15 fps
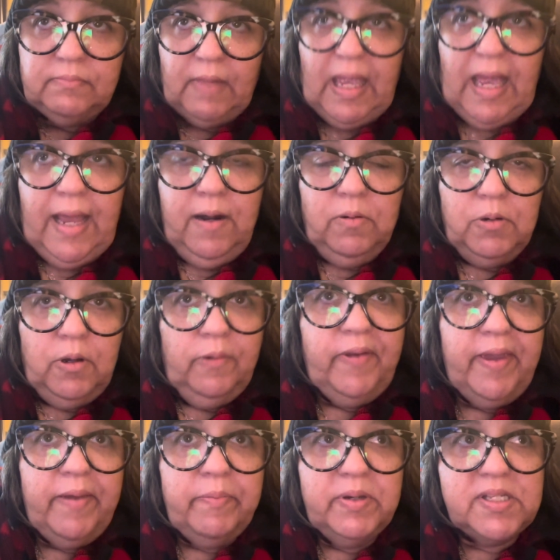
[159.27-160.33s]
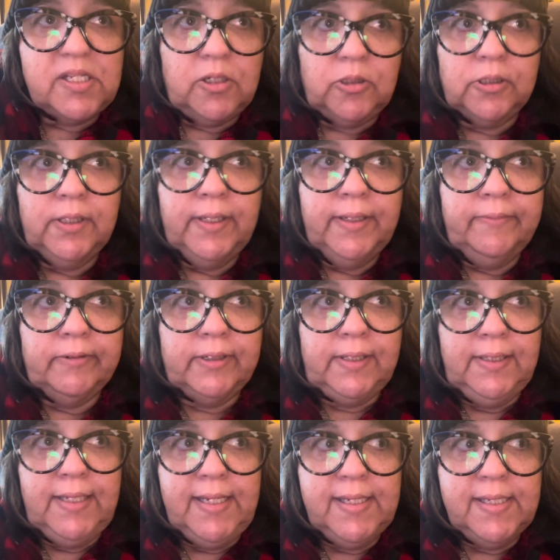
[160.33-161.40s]
I don't know if he was early
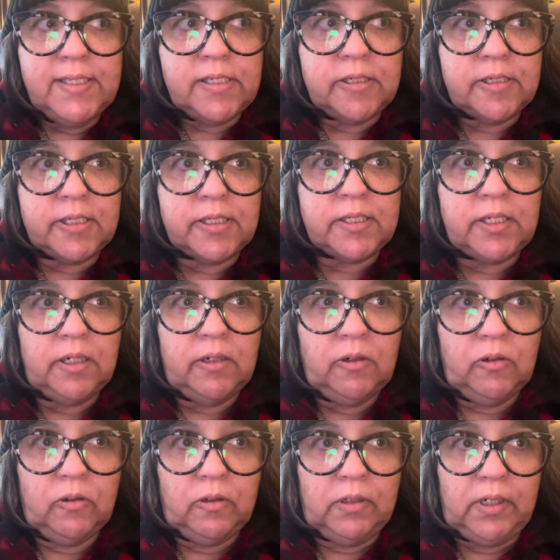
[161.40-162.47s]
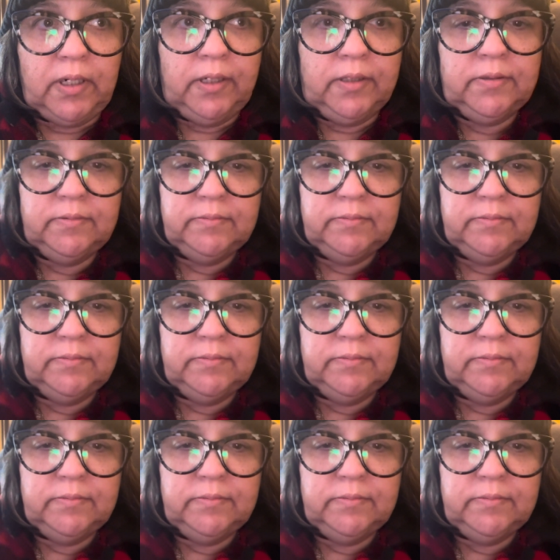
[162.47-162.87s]
released or